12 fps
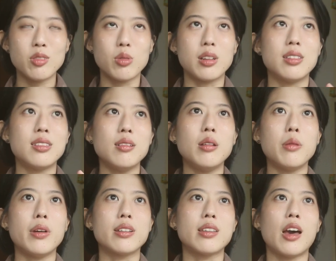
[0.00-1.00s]
We can see them
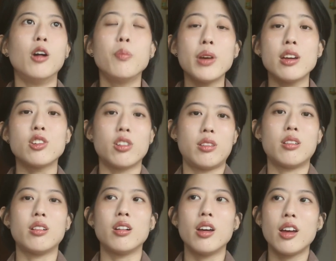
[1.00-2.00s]
as helping each other